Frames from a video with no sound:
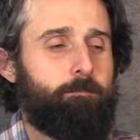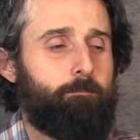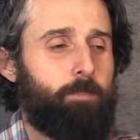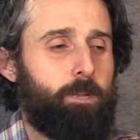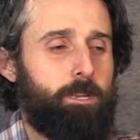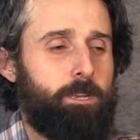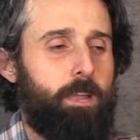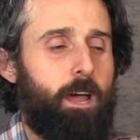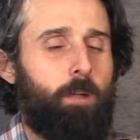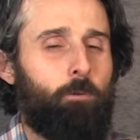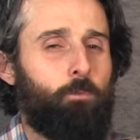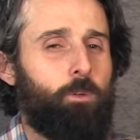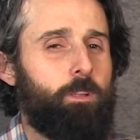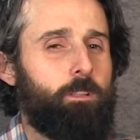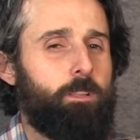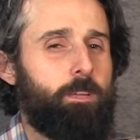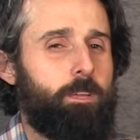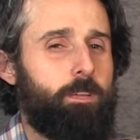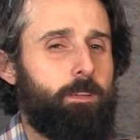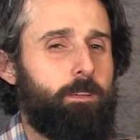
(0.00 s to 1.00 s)
But not
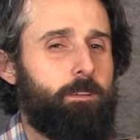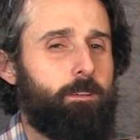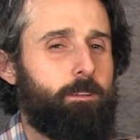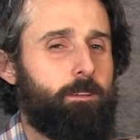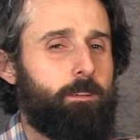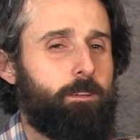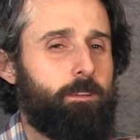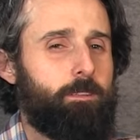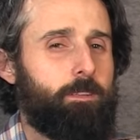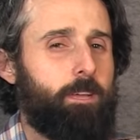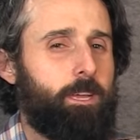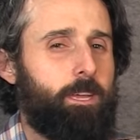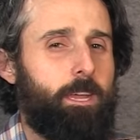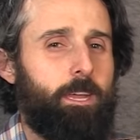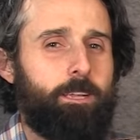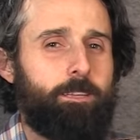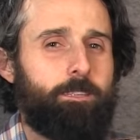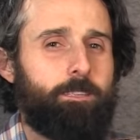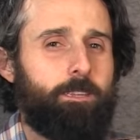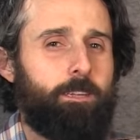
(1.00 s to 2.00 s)
really, because I
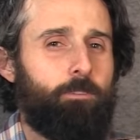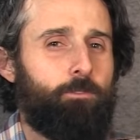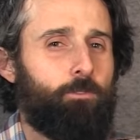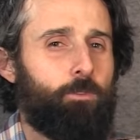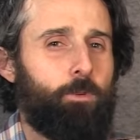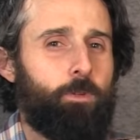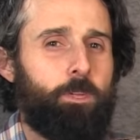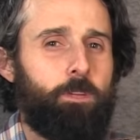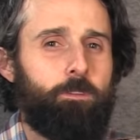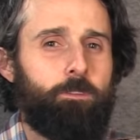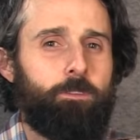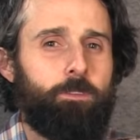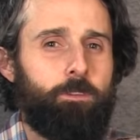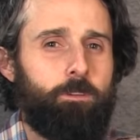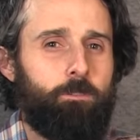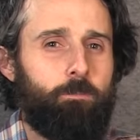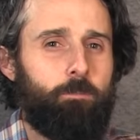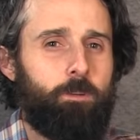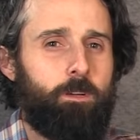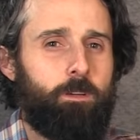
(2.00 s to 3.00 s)
can't see through
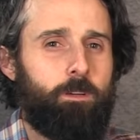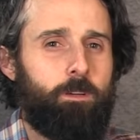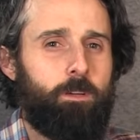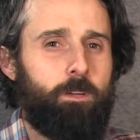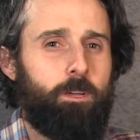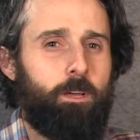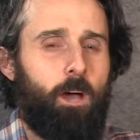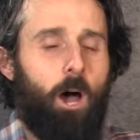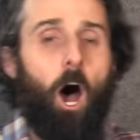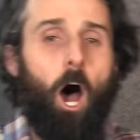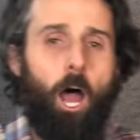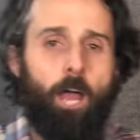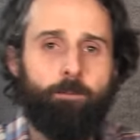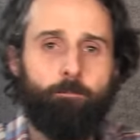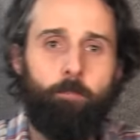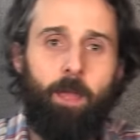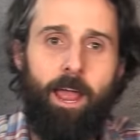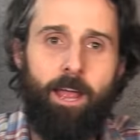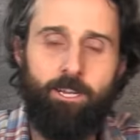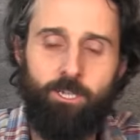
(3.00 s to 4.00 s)
YouTube. Odd
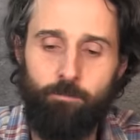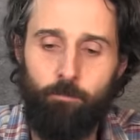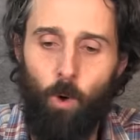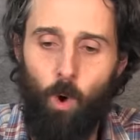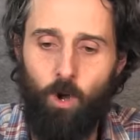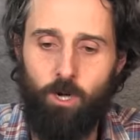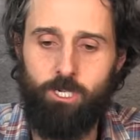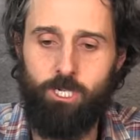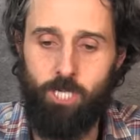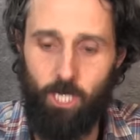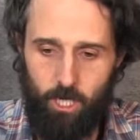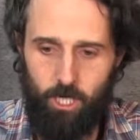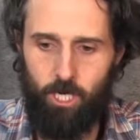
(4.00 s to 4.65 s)
Man Sports.